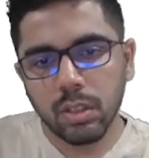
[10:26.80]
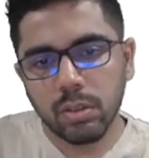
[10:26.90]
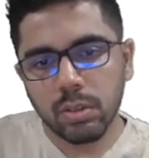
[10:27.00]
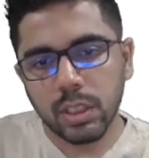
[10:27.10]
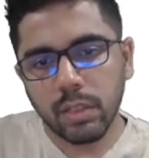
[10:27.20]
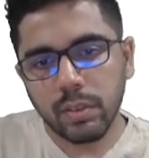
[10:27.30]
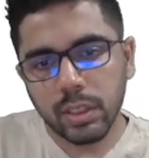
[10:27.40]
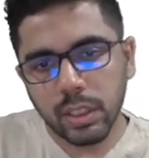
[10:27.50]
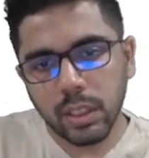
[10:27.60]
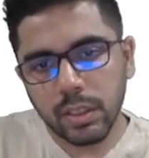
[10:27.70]
So
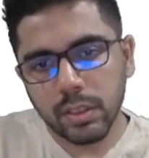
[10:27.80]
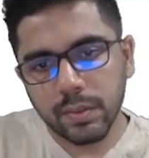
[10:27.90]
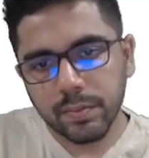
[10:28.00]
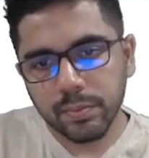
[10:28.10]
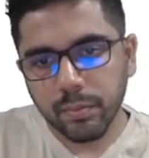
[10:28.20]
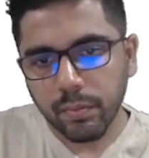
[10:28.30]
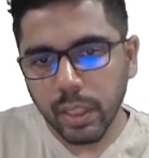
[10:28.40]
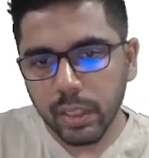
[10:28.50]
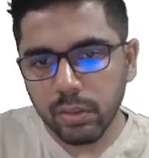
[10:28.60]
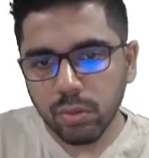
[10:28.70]
78
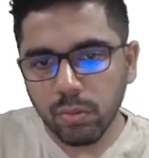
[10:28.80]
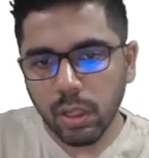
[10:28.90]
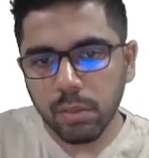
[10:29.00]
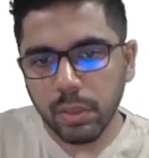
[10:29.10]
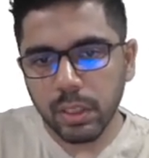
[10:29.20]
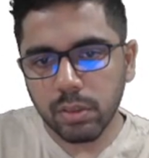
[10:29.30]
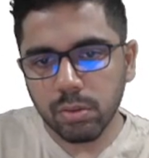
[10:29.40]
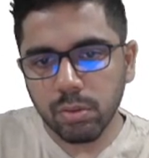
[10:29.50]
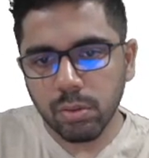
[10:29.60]
into 1 by 2